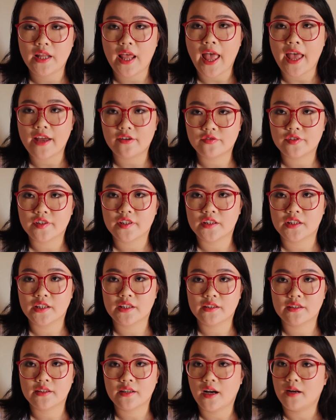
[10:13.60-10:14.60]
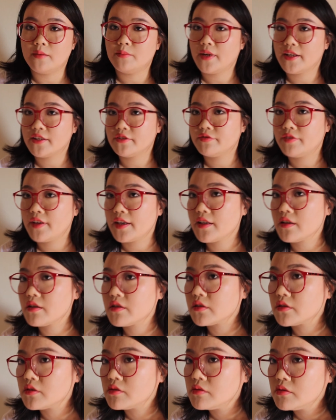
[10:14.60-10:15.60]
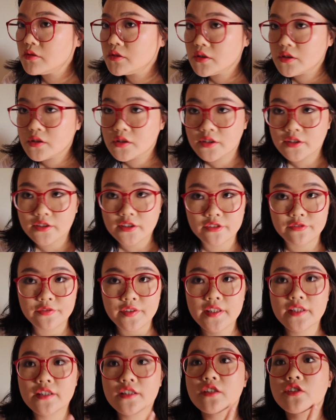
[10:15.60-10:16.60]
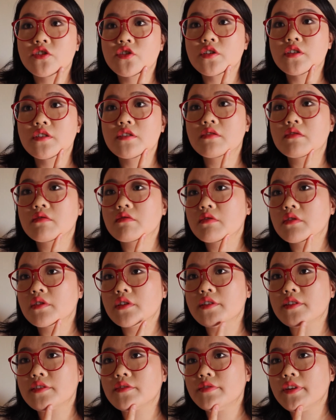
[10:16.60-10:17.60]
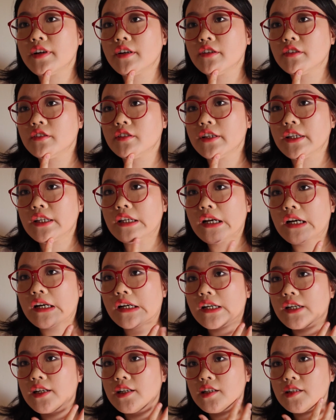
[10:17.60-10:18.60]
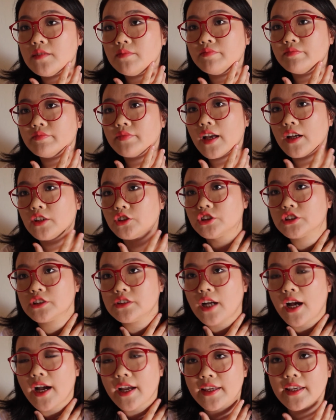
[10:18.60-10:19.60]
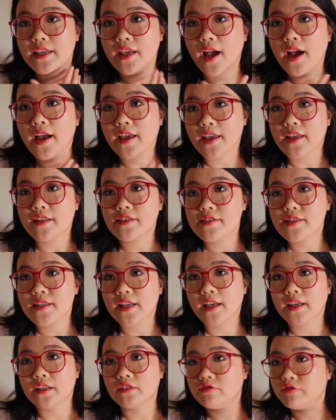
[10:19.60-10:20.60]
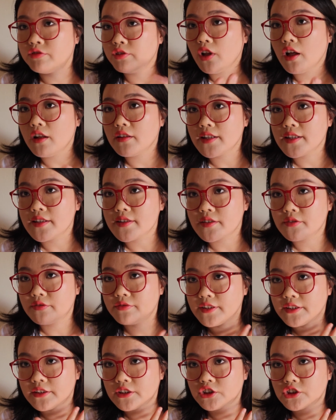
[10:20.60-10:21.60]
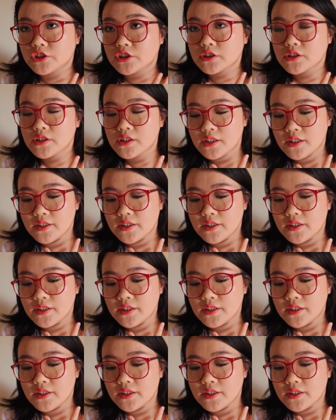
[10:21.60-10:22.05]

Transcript: everything on my face. The finish is very, I can say, flawless finish.